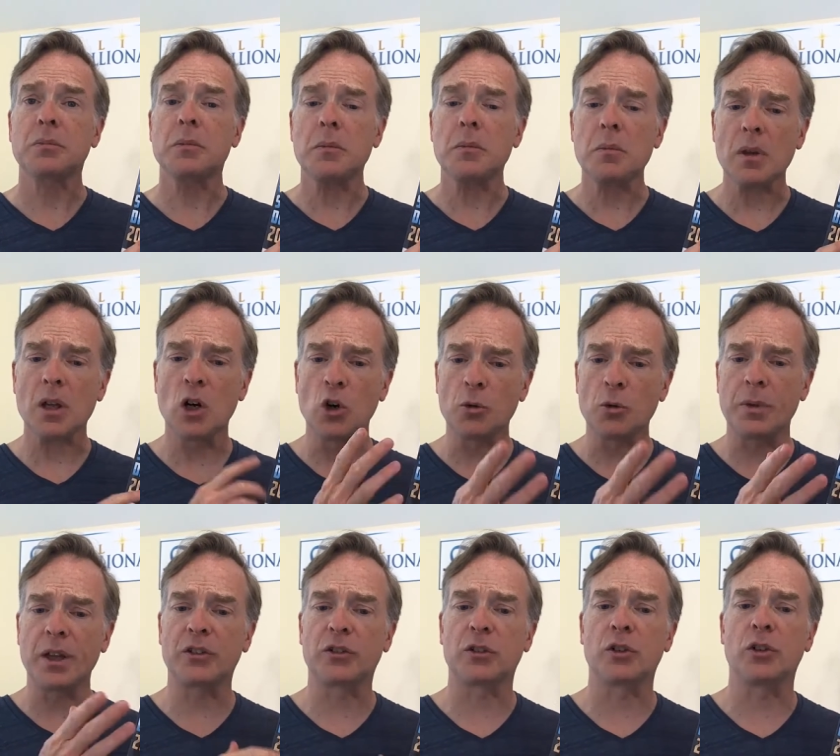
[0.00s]
I hope
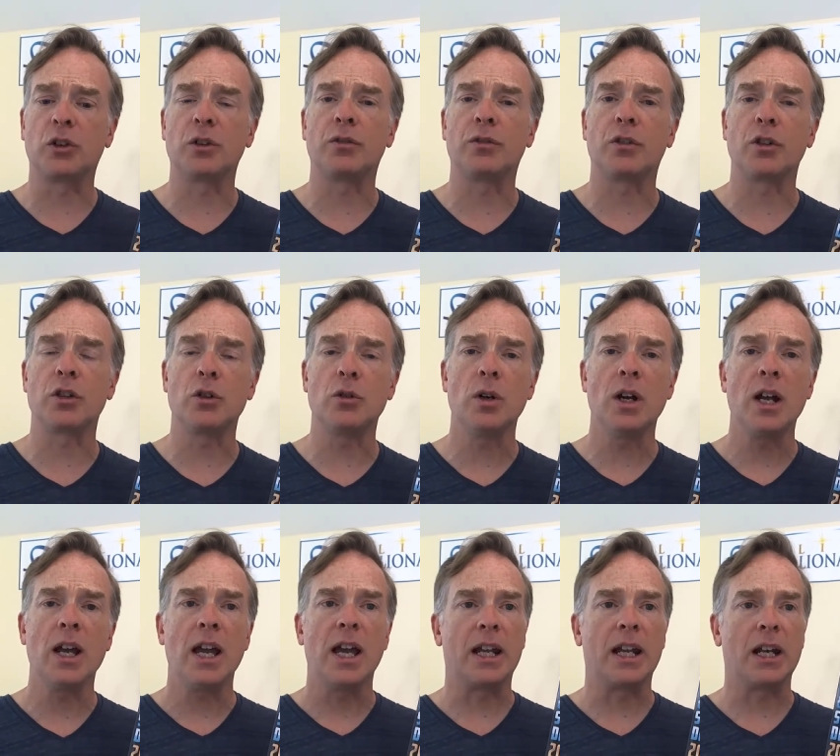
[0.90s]
that's good for you
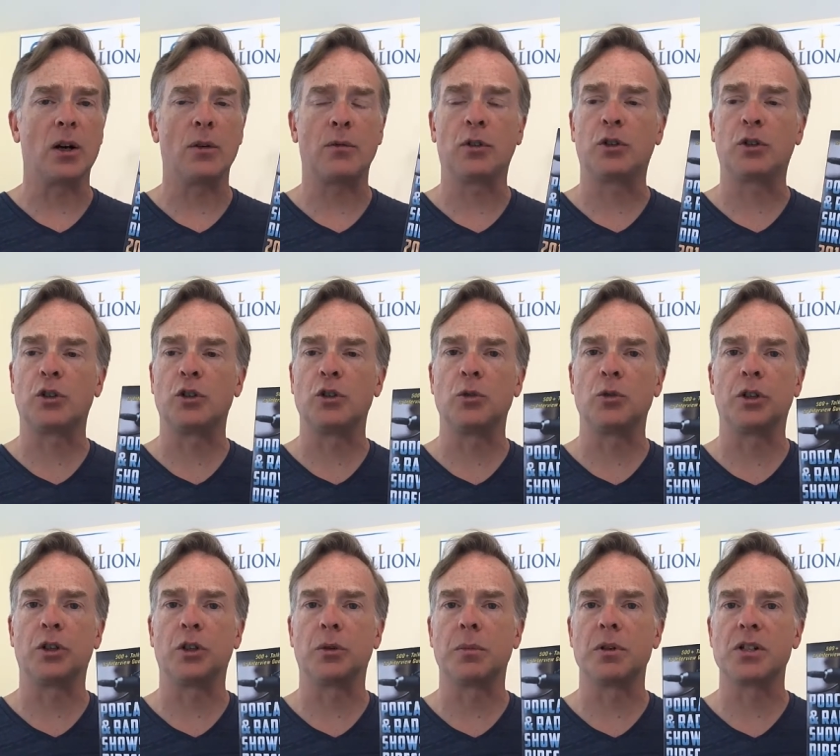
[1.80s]
and helpful to you and
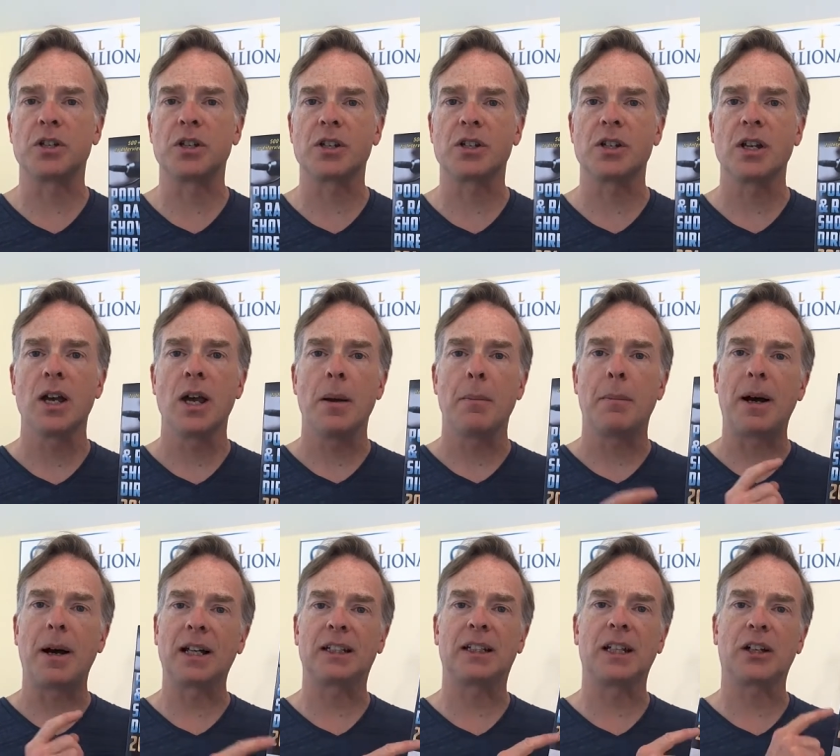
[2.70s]
your business.
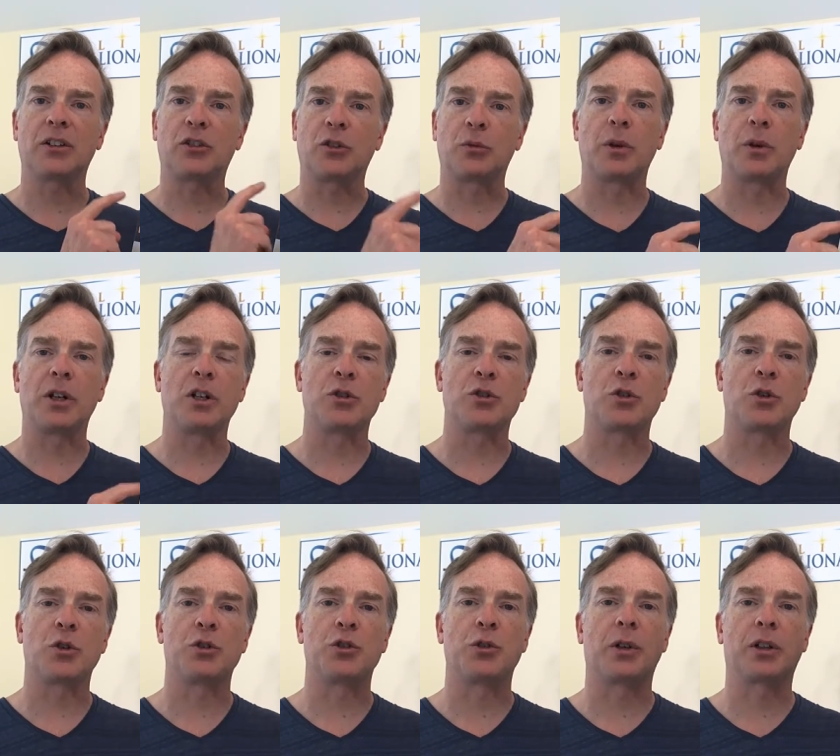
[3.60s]
Podcasts and
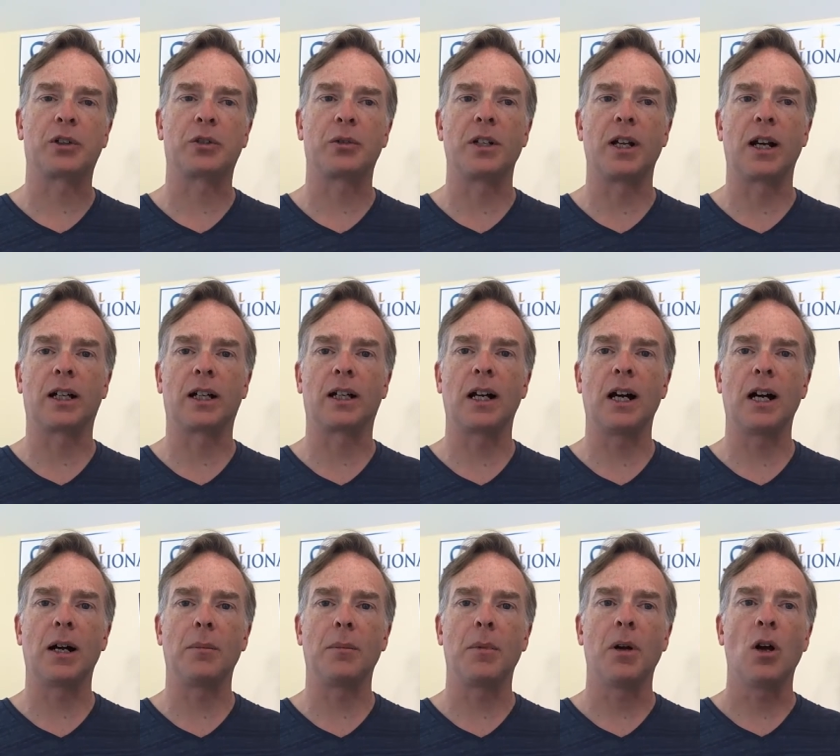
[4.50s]
radioshows
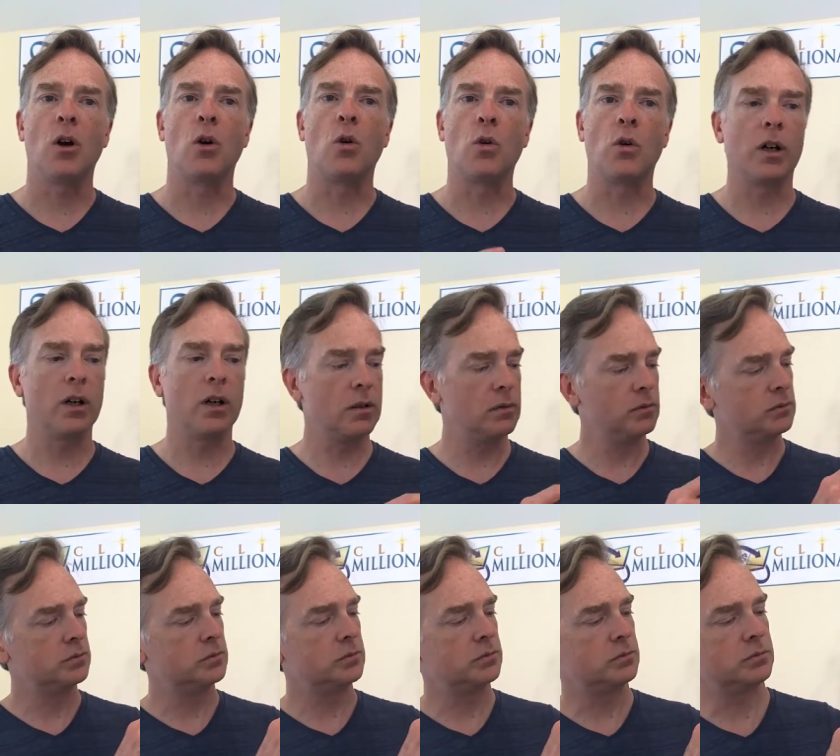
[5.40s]
directory.com or
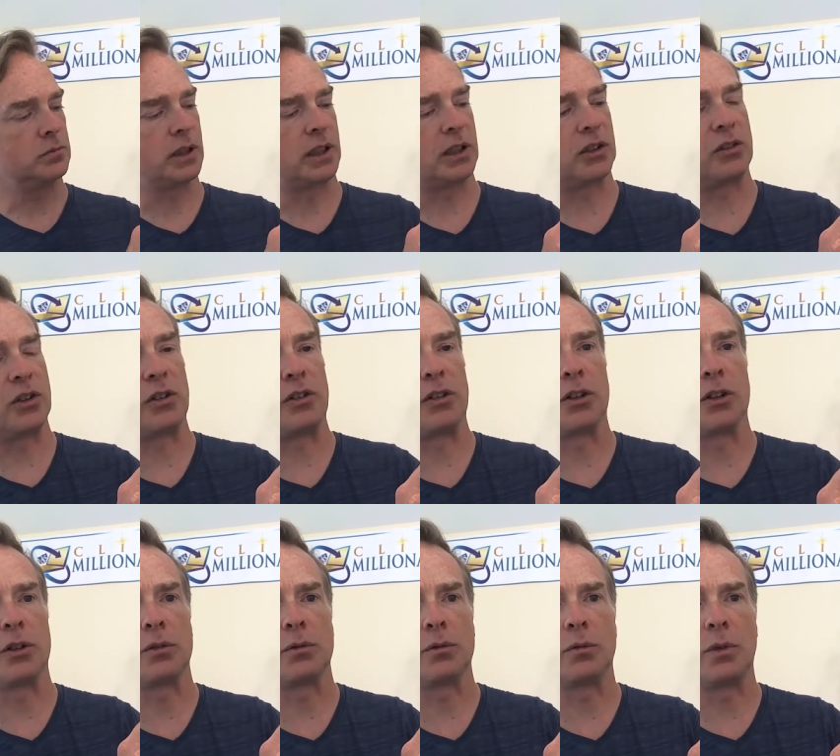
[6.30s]
like it says
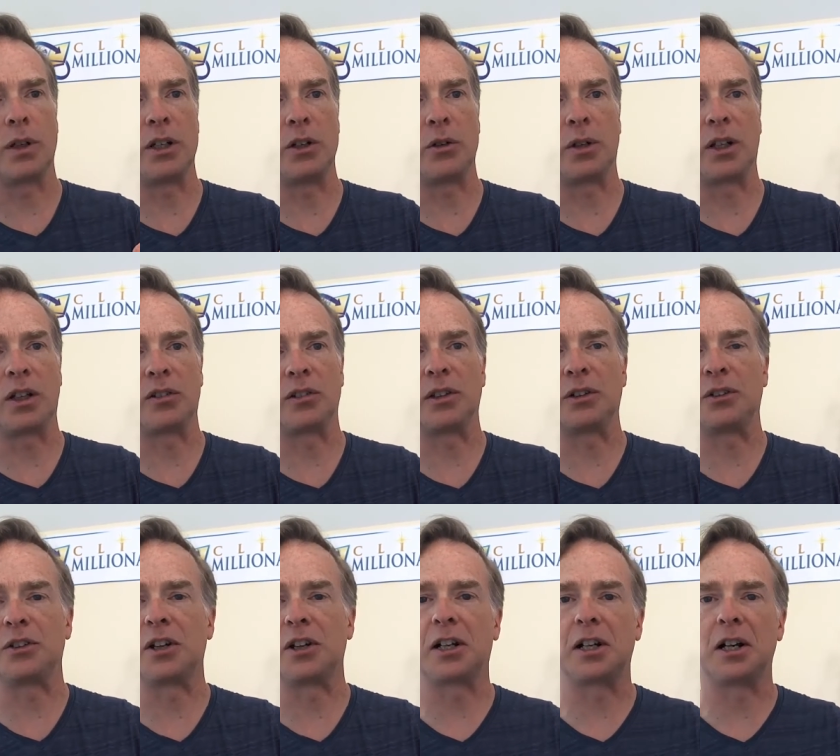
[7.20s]
here,
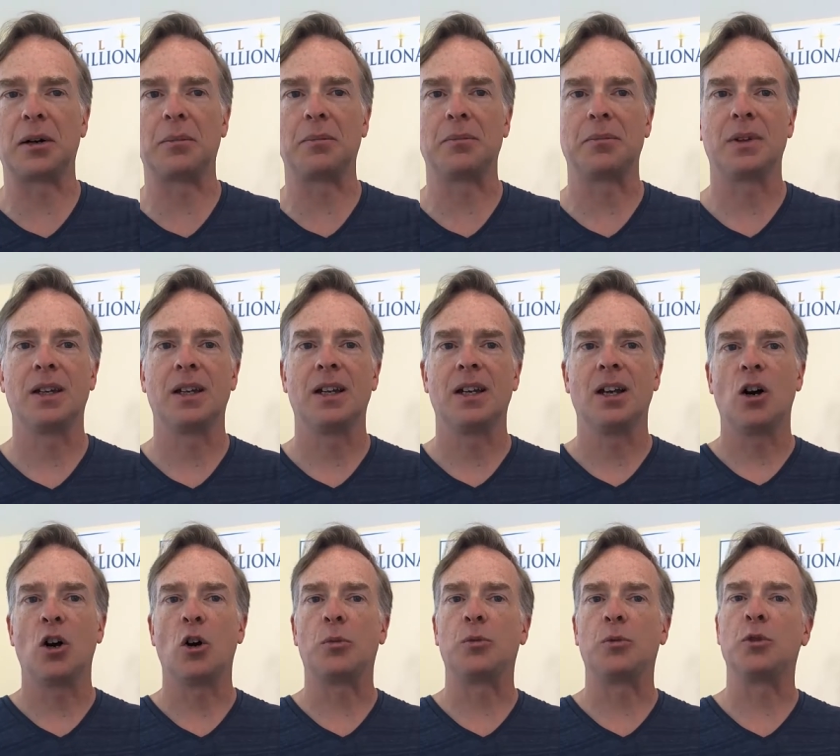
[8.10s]
radioguestlist.com.
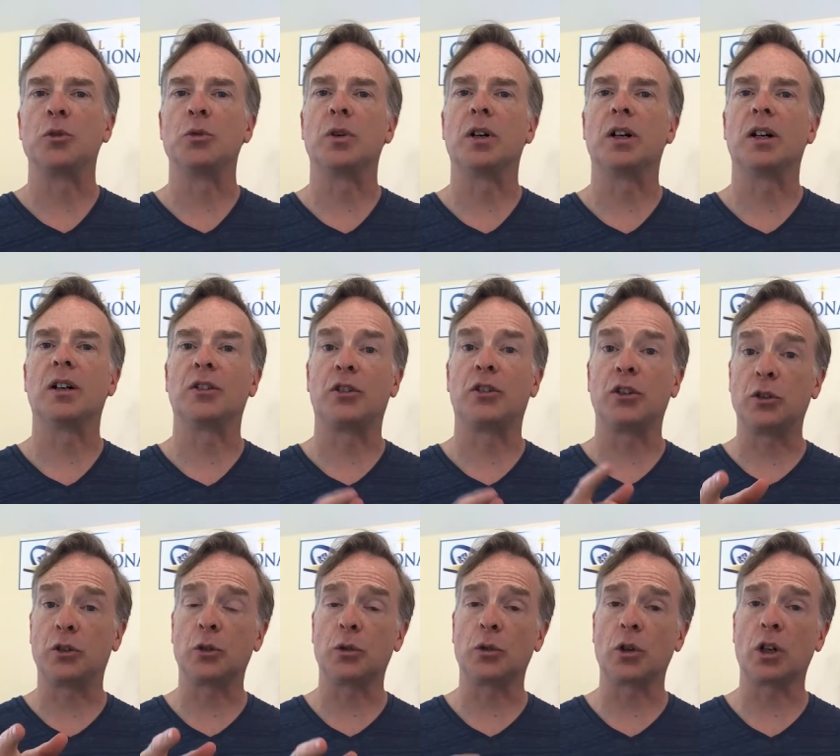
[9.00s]
Hope to uh, see you
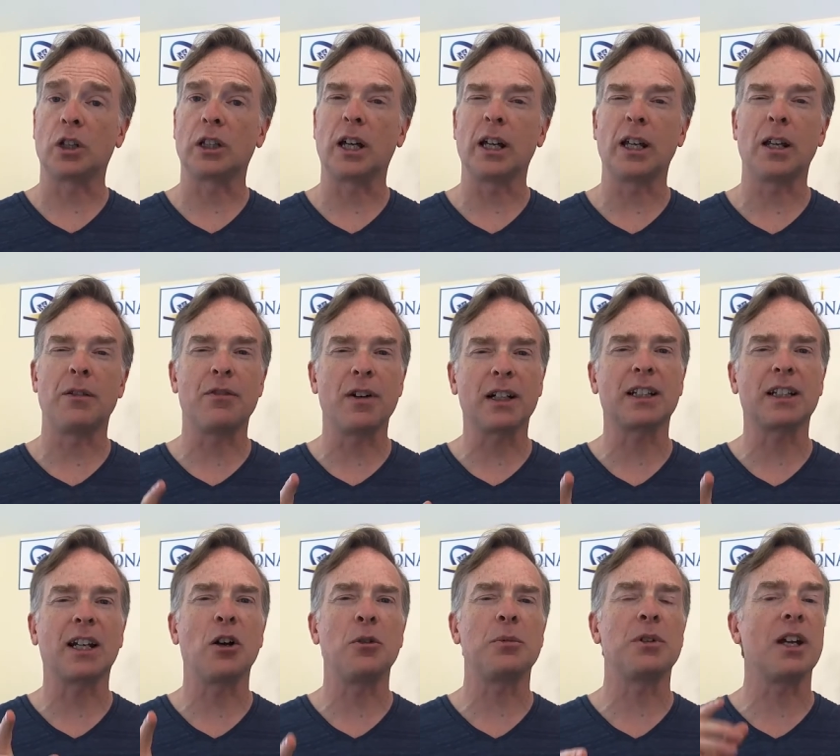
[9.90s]
soon online. In fact, I
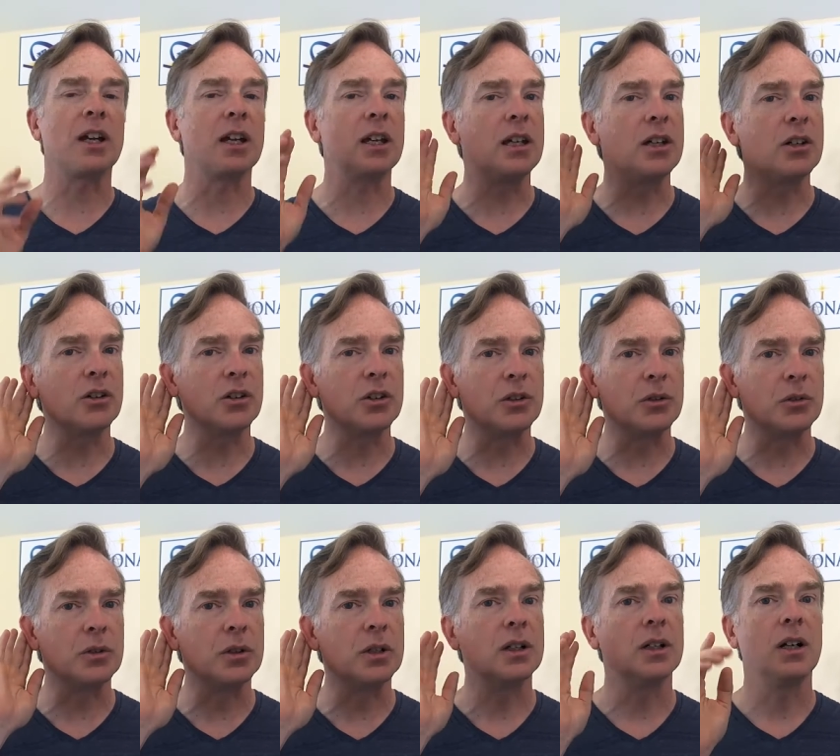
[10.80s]
hope to hear
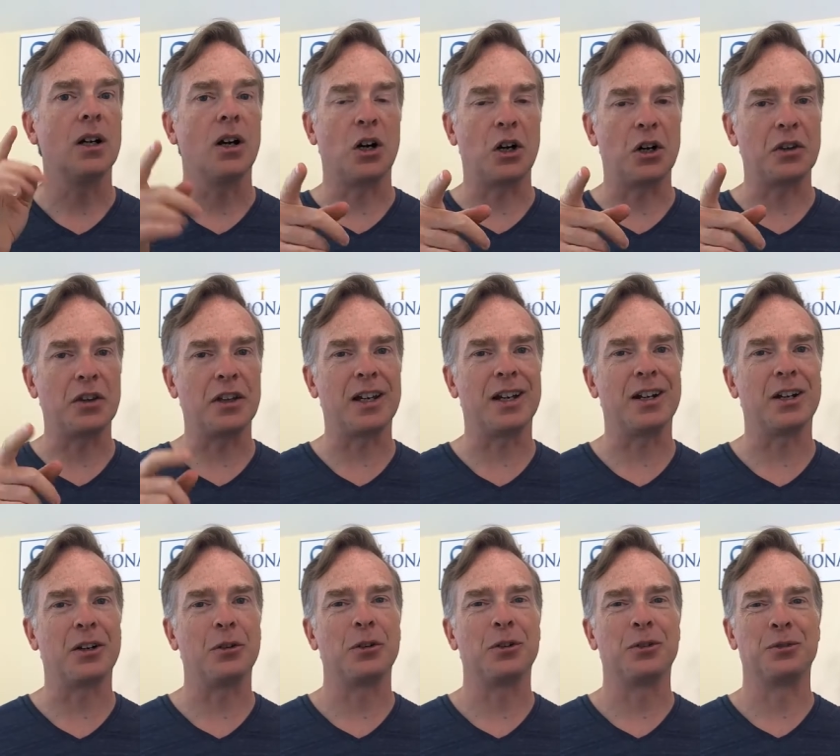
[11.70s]
you on the
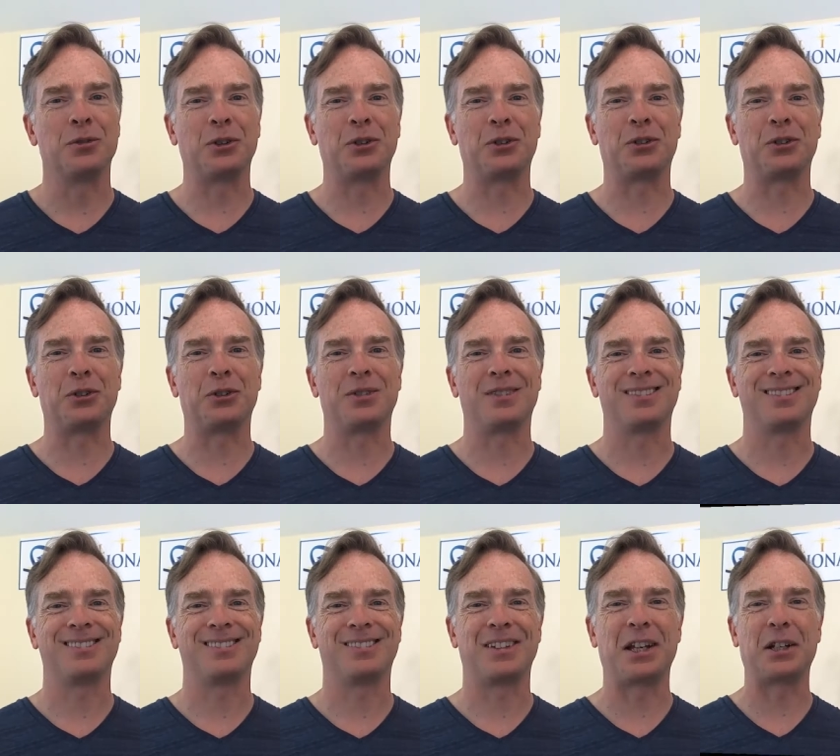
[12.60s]
air real soon.
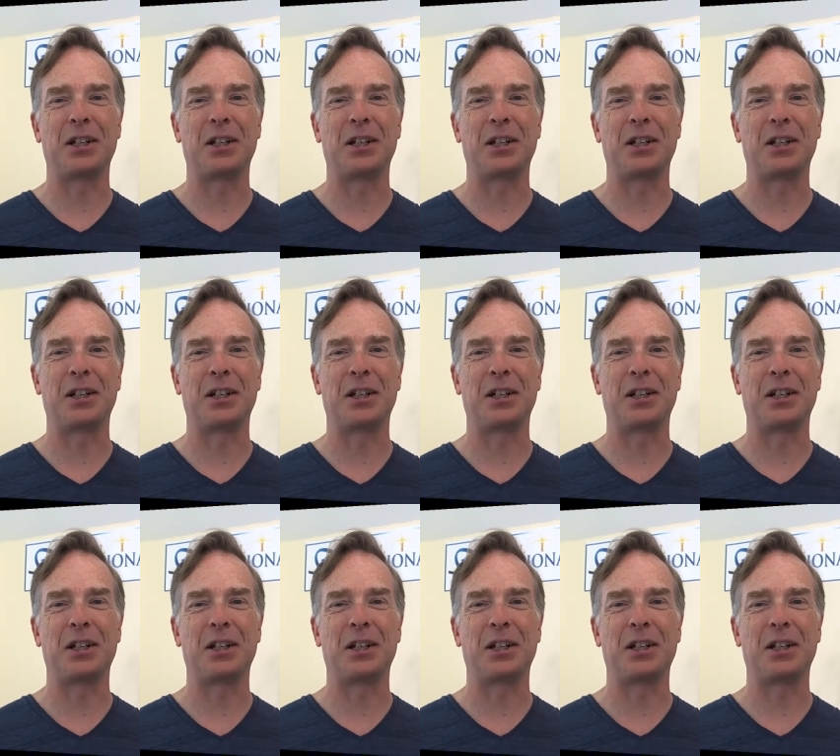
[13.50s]
Thanks for